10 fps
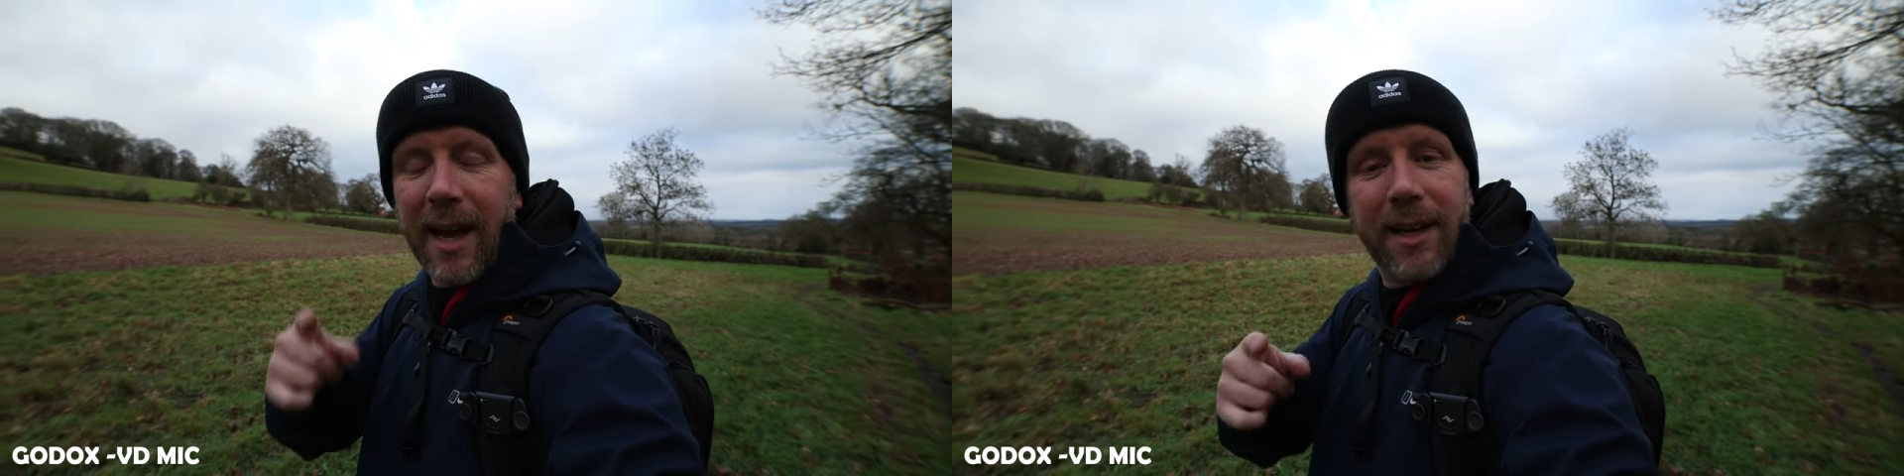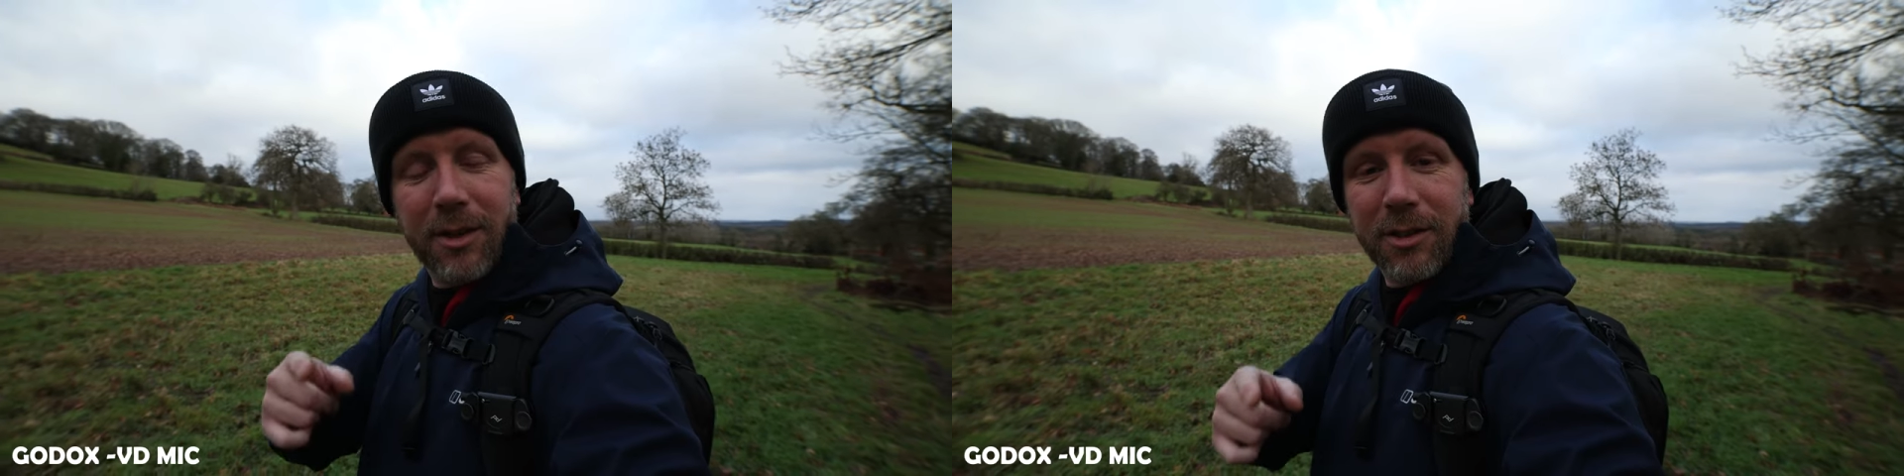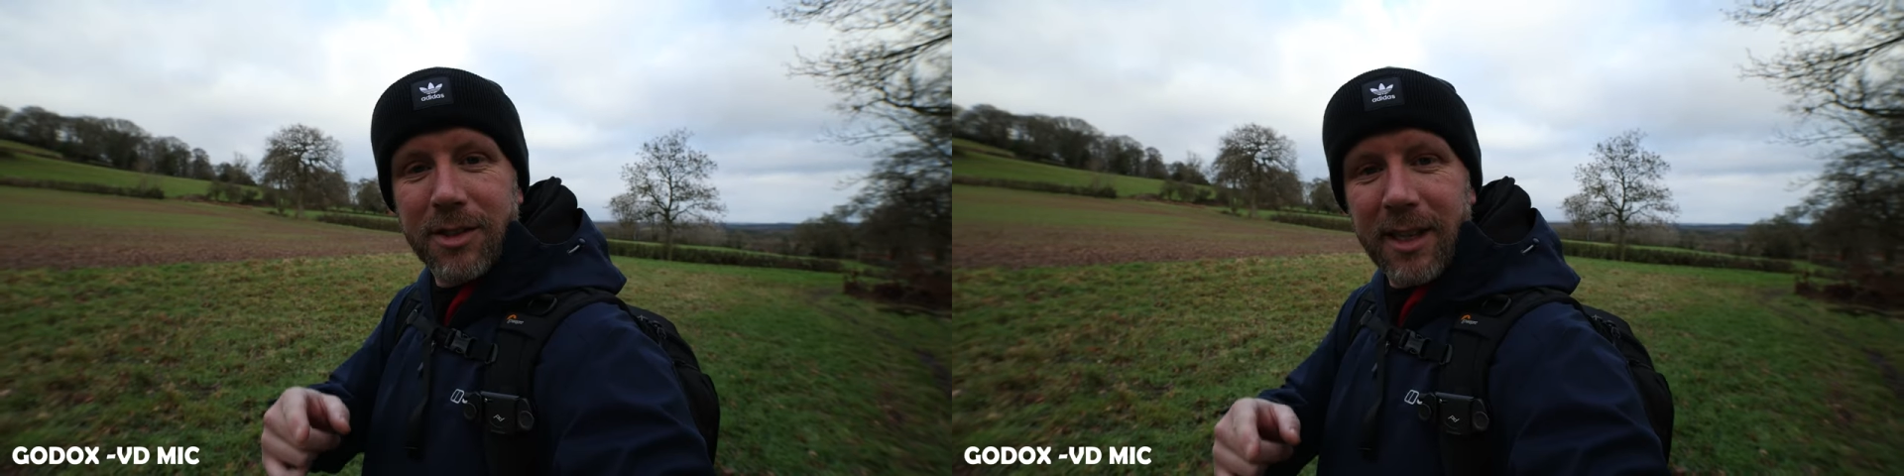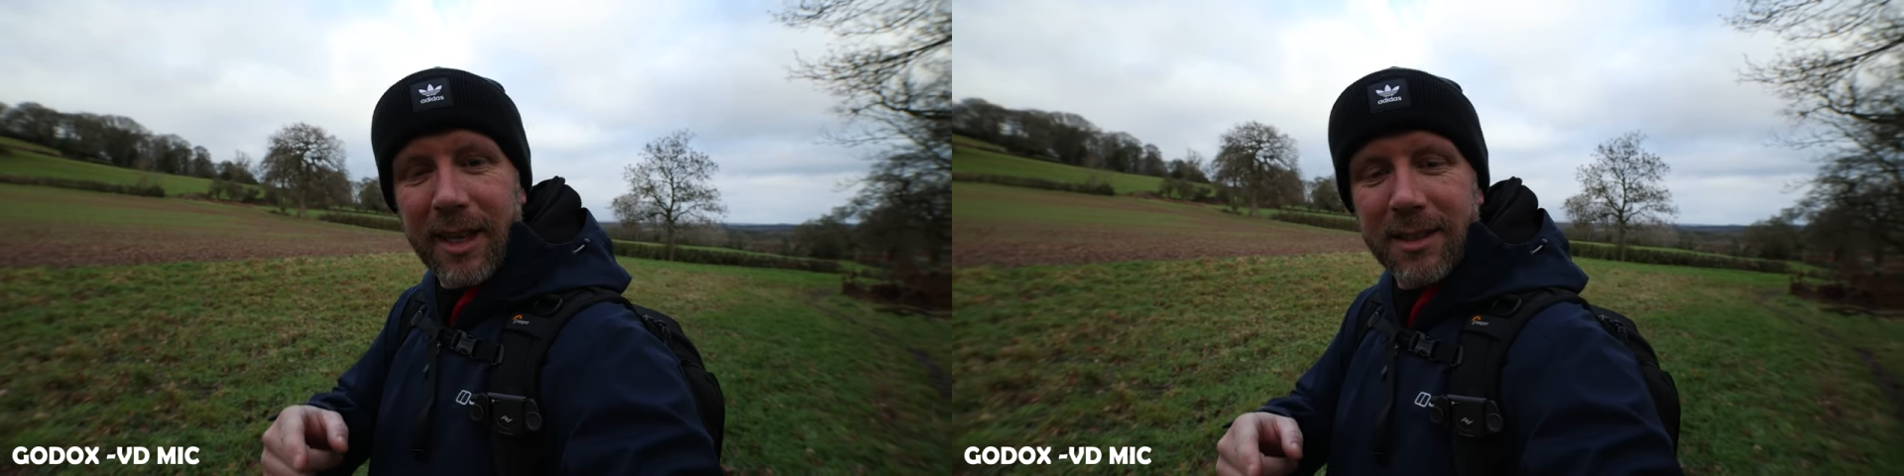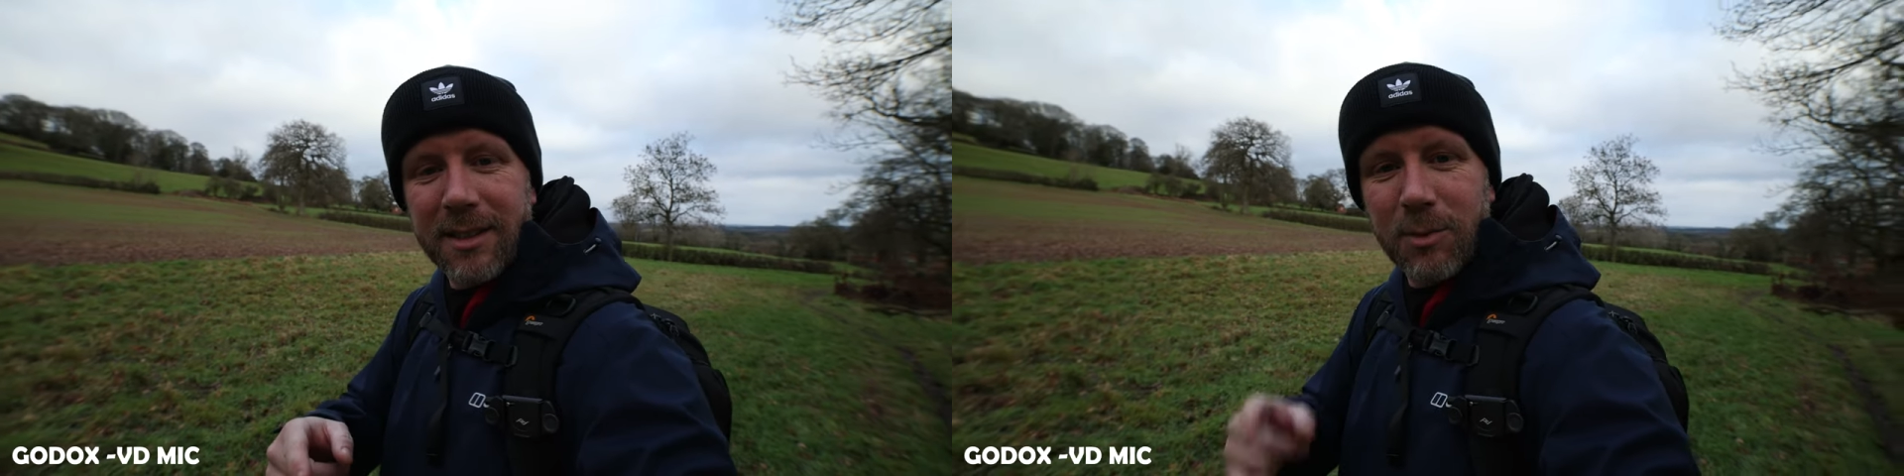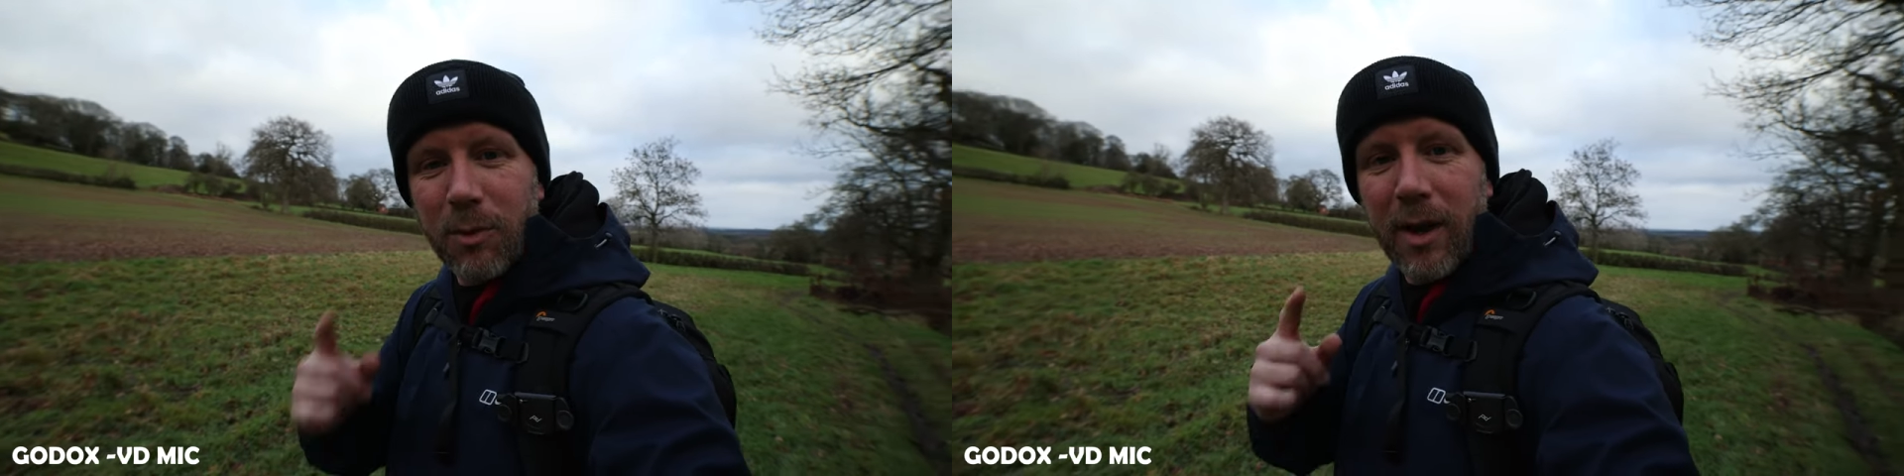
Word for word: Canon R6.